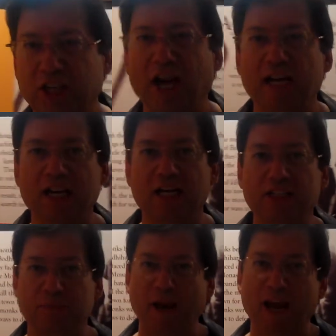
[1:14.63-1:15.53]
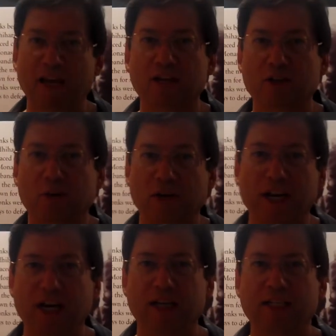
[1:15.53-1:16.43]
China, Japan,
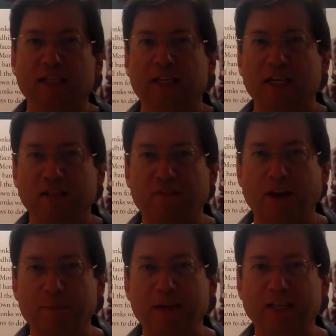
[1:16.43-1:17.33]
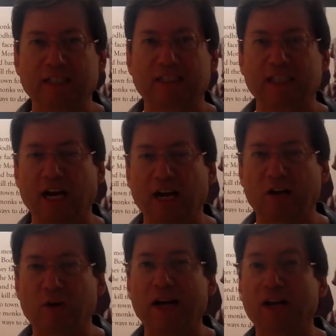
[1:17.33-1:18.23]
Korea, uh, the Philippines, uh,
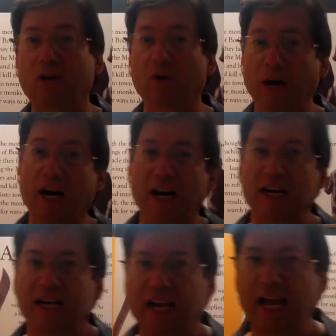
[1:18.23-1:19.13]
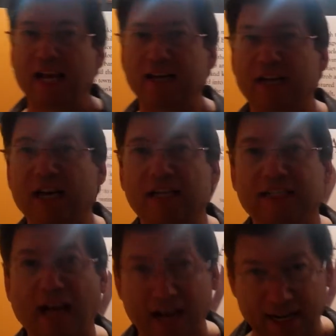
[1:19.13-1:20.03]
Hawaiian Lua, and uh,
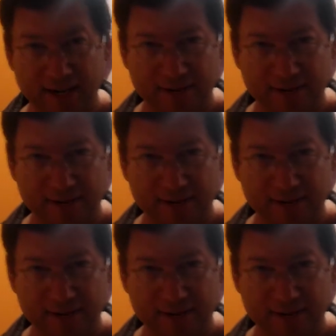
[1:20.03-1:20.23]
Thailand.